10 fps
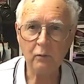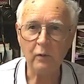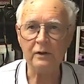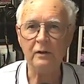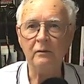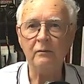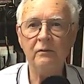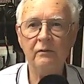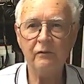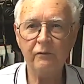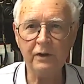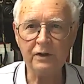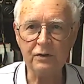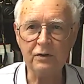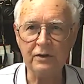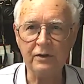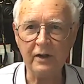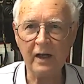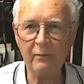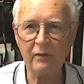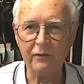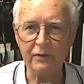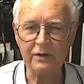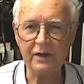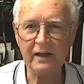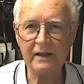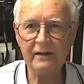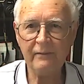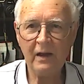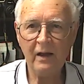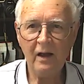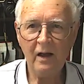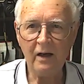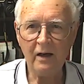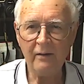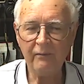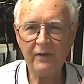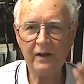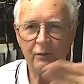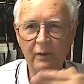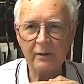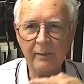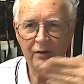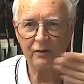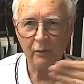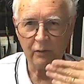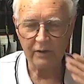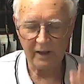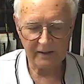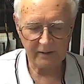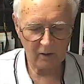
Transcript: when you finish using your camera for the day, that's when the battery will drain.